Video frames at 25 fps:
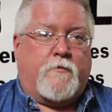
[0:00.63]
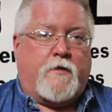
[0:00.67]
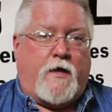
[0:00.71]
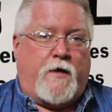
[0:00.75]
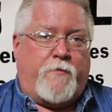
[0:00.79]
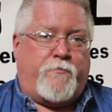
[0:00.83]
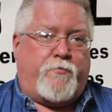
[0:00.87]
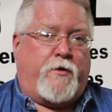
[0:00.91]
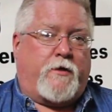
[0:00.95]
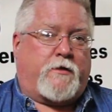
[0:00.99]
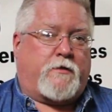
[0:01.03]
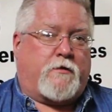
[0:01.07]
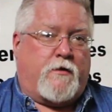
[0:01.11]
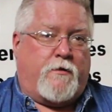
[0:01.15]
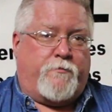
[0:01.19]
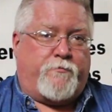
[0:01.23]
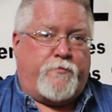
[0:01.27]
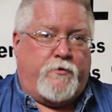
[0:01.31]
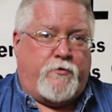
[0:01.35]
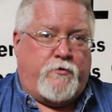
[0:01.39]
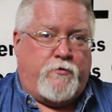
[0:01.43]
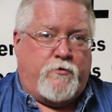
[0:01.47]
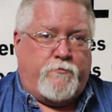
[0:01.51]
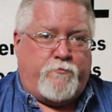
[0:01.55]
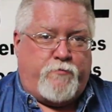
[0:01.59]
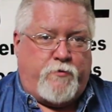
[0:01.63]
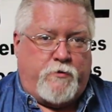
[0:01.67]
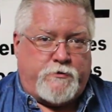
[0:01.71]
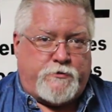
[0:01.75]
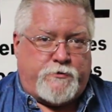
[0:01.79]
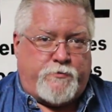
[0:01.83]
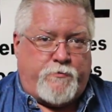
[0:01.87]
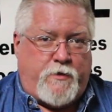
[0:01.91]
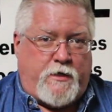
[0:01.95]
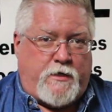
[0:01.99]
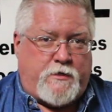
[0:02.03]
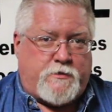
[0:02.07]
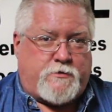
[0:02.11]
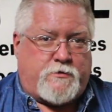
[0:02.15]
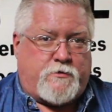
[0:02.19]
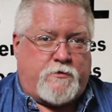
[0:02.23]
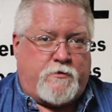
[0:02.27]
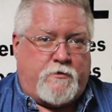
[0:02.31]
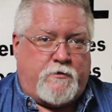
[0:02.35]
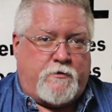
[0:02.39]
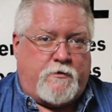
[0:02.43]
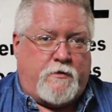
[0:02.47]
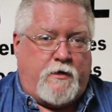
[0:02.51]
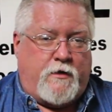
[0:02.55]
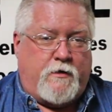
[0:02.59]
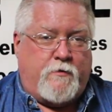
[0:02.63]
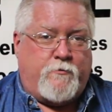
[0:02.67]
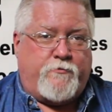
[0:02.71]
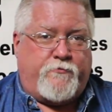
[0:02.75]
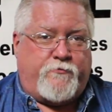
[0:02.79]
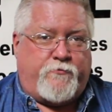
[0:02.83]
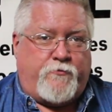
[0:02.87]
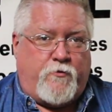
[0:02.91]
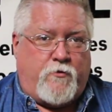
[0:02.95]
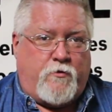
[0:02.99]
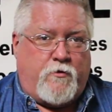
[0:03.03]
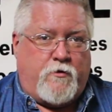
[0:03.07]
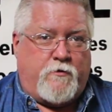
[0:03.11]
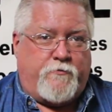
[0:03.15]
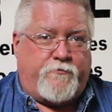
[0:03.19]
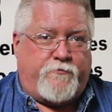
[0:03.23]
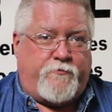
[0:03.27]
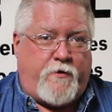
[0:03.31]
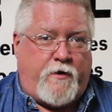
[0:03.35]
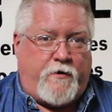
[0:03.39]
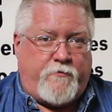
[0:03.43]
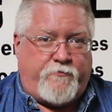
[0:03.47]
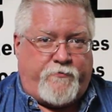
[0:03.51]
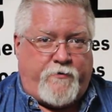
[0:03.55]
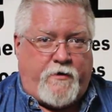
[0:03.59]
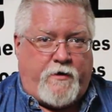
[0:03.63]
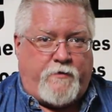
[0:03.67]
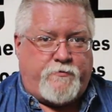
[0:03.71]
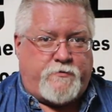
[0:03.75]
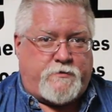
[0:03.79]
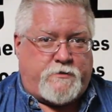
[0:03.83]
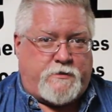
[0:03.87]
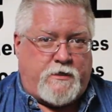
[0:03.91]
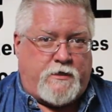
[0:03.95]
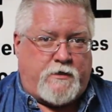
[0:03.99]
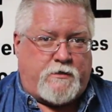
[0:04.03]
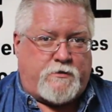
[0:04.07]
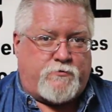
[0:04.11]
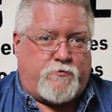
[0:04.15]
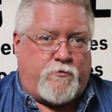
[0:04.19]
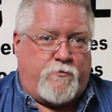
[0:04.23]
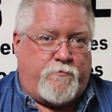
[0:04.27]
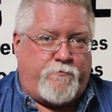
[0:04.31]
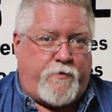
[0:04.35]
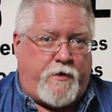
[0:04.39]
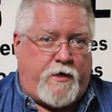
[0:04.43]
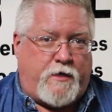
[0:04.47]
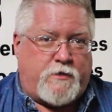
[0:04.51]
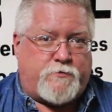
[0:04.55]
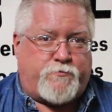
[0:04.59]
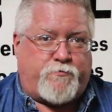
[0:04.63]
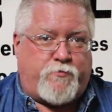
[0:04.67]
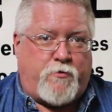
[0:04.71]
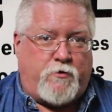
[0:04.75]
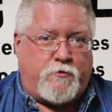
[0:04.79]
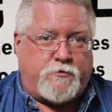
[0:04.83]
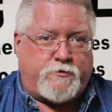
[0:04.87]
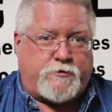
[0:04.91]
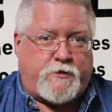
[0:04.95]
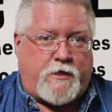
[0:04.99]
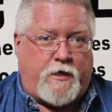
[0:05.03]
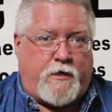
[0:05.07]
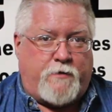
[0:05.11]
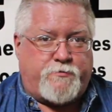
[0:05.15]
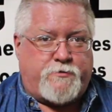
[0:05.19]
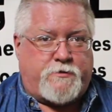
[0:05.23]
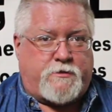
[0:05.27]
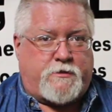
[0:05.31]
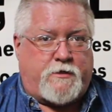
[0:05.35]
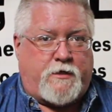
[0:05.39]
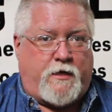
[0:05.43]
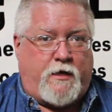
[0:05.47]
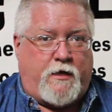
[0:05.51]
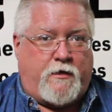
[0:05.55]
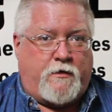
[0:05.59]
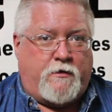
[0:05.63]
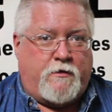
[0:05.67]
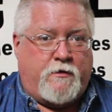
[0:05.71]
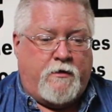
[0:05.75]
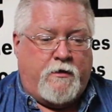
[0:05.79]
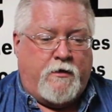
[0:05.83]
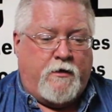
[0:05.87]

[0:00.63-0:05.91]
I picked up a new Bushmaster M4 556 from Bass Pro Shops today